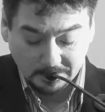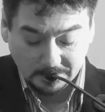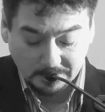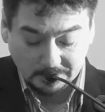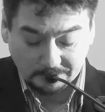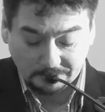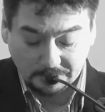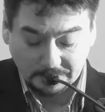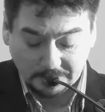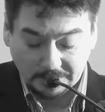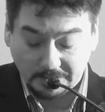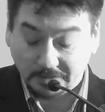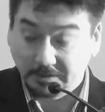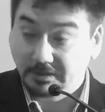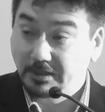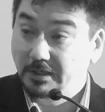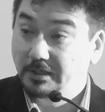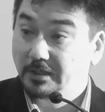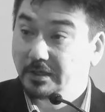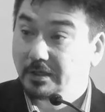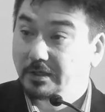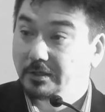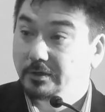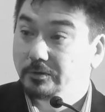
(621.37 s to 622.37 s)
of the
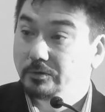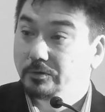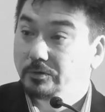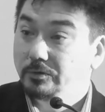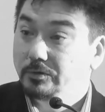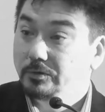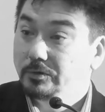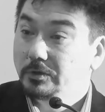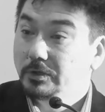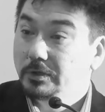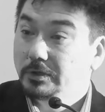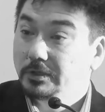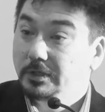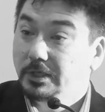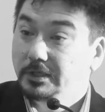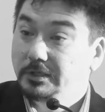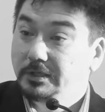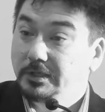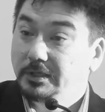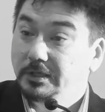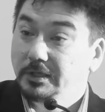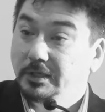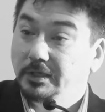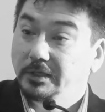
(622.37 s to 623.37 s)
1982,
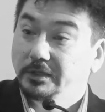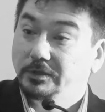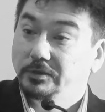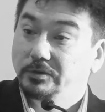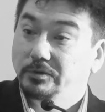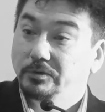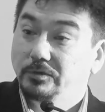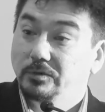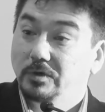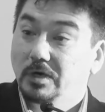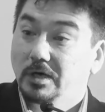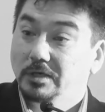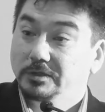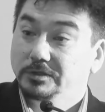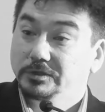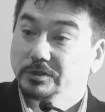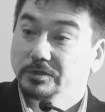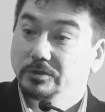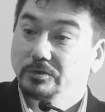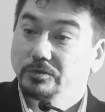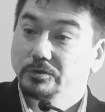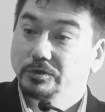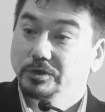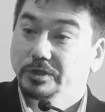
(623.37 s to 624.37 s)
1982
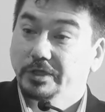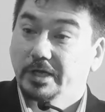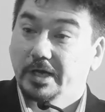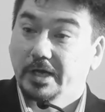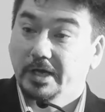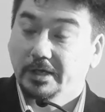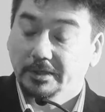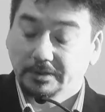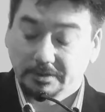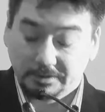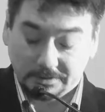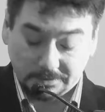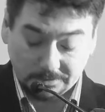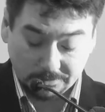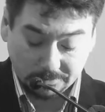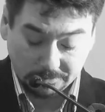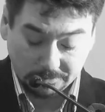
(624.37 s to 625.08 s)
Constitution Act.